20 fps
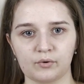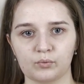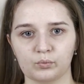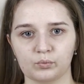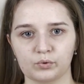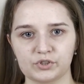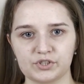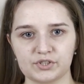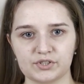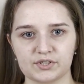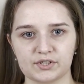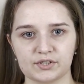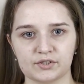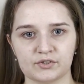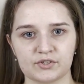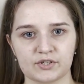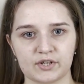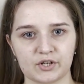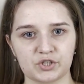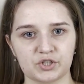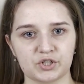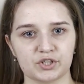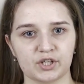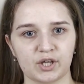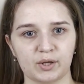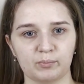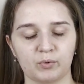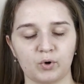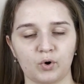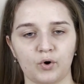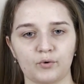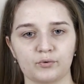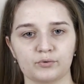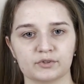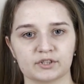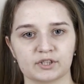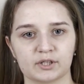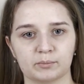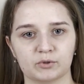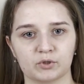which is the transaction number of a
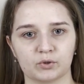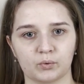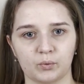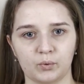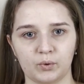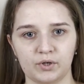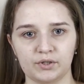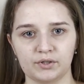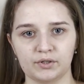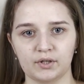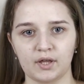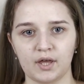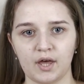crypto coin